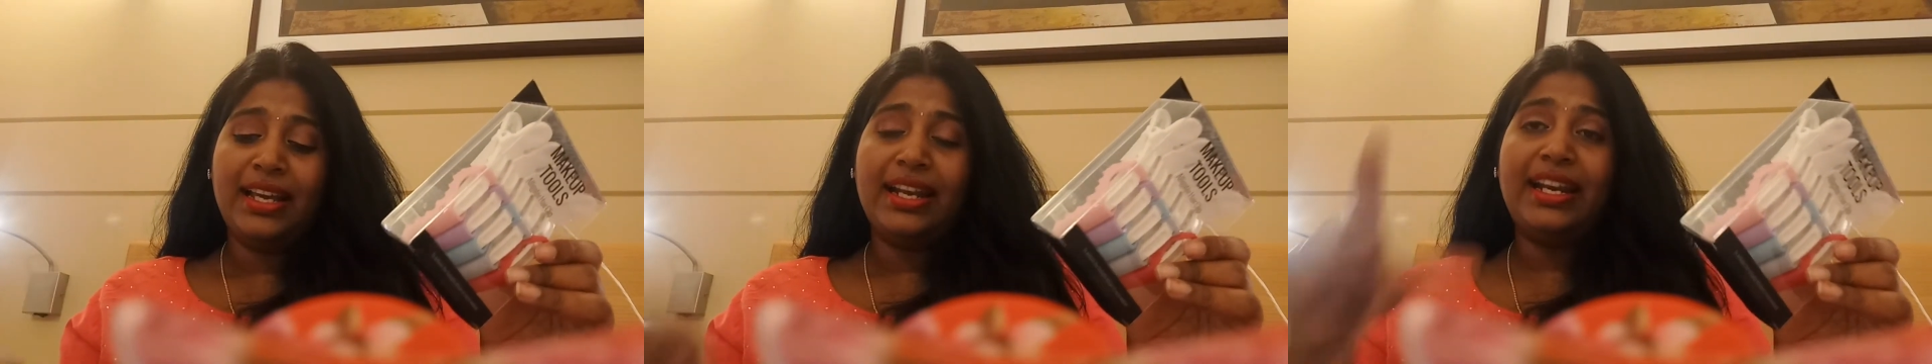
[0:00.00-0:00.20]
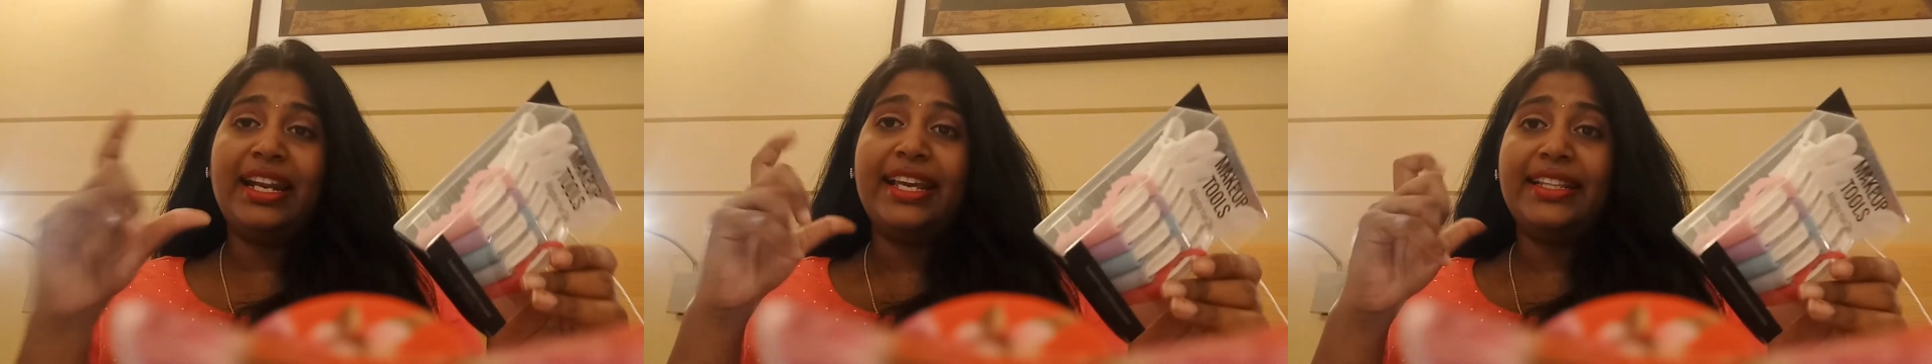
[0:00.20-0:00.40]

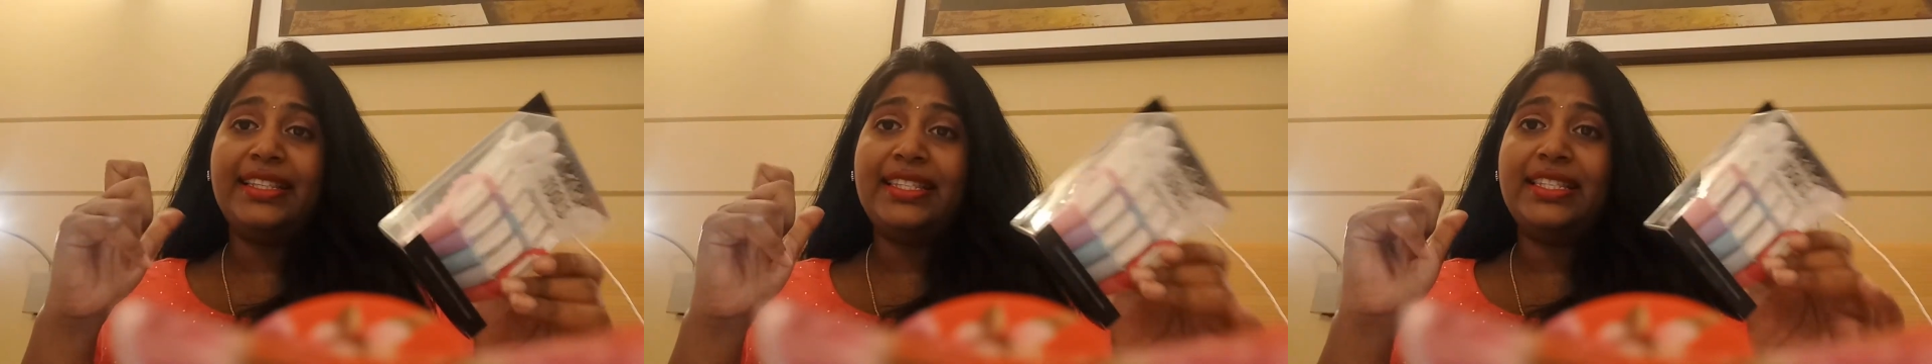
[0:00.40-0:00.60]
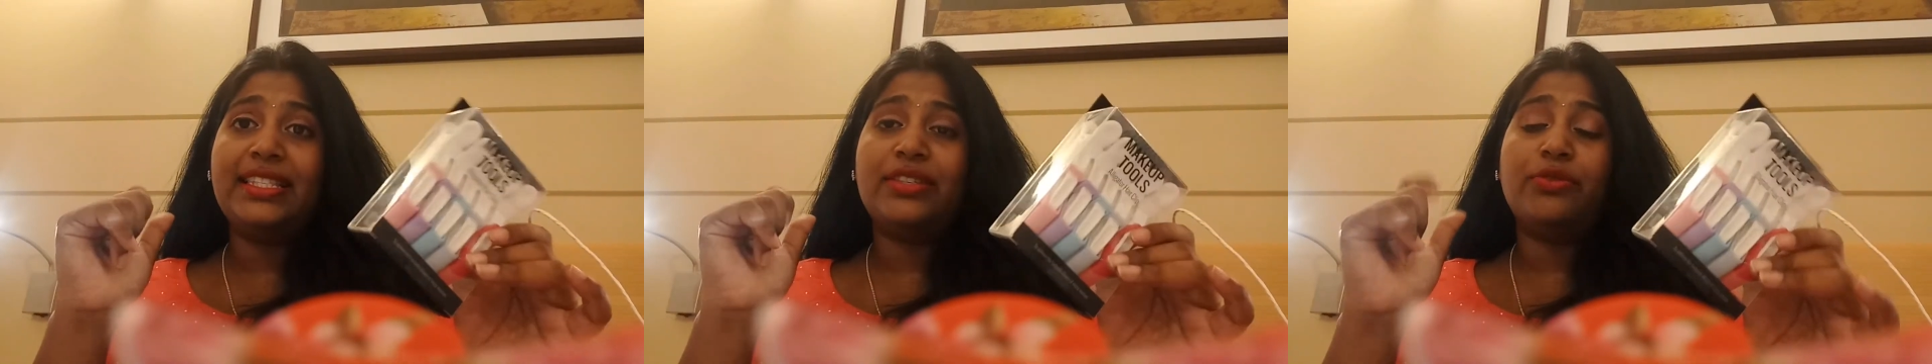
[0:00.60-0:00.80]

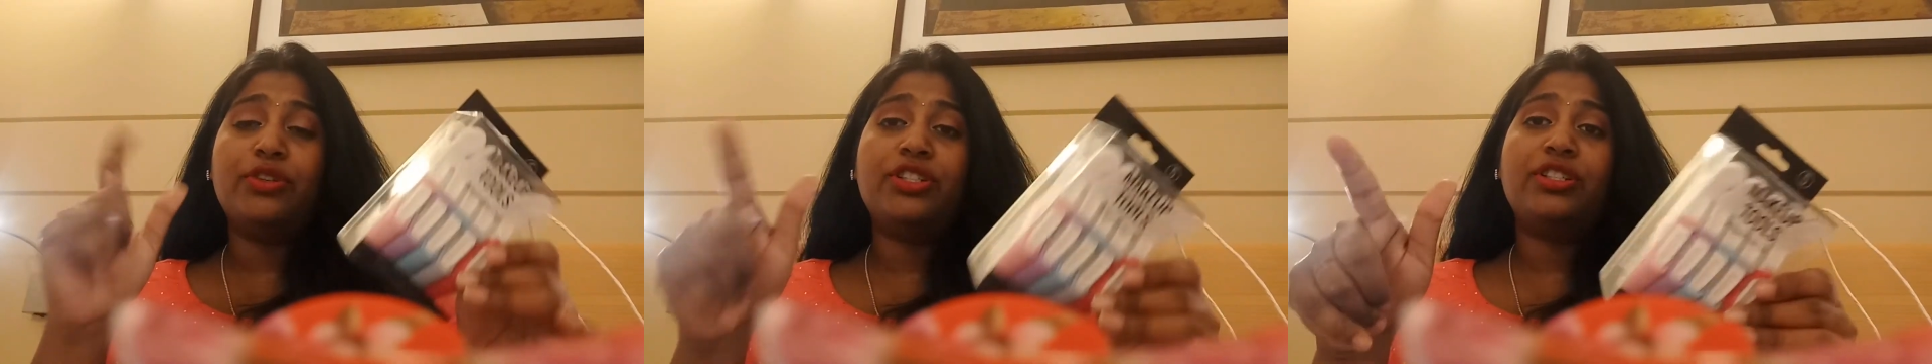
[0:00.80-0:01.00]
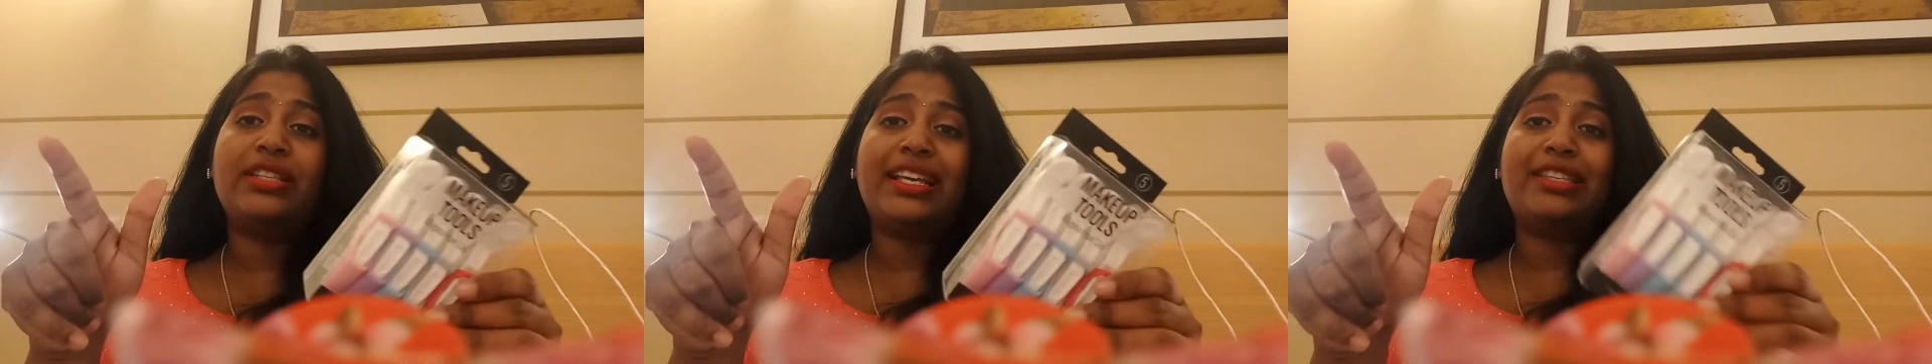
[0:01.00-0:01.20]
lens,
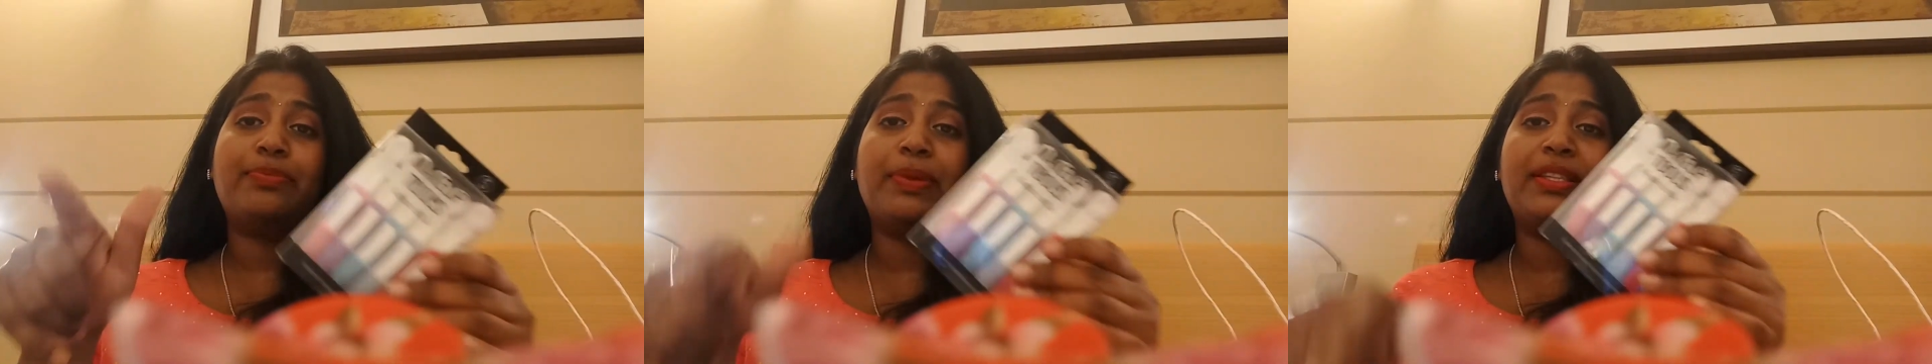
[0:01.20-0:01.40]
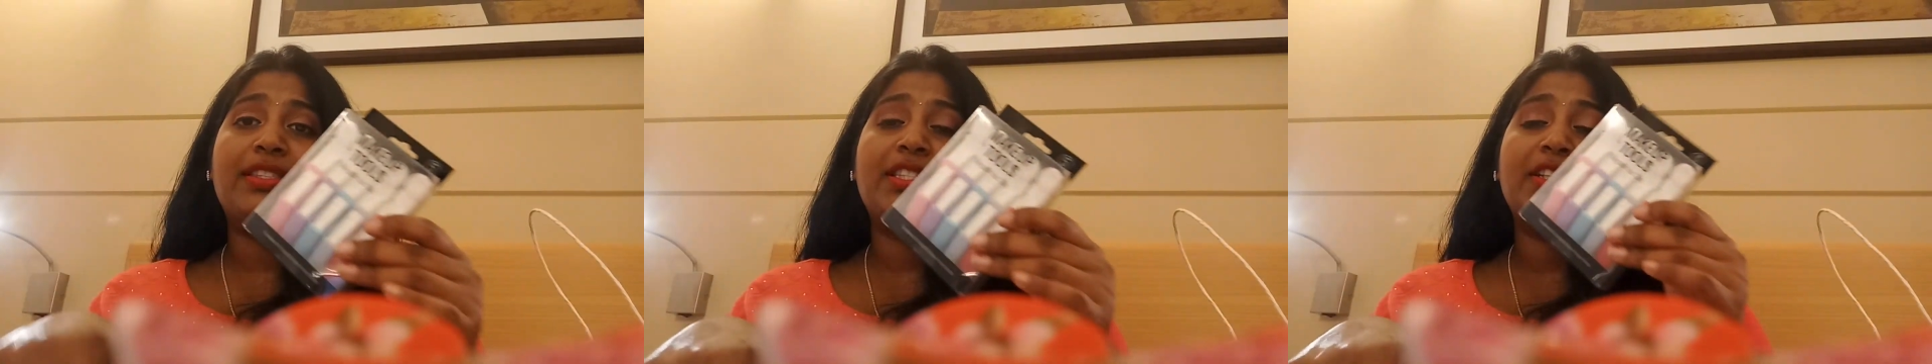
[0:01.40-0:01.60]
which is
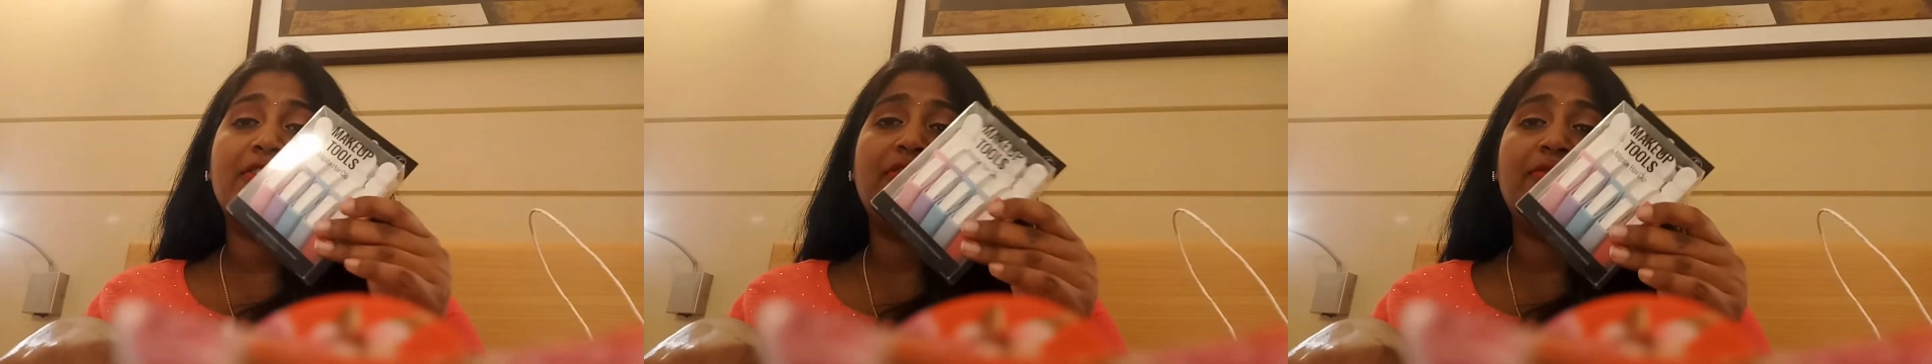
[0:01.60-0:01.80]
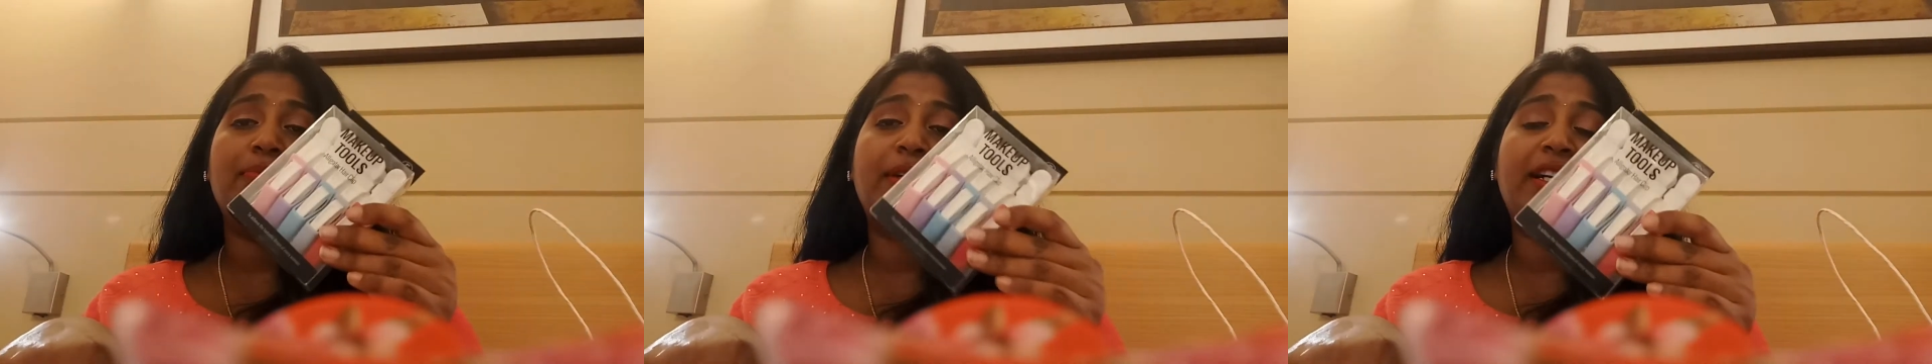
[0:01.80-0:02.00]
expensive,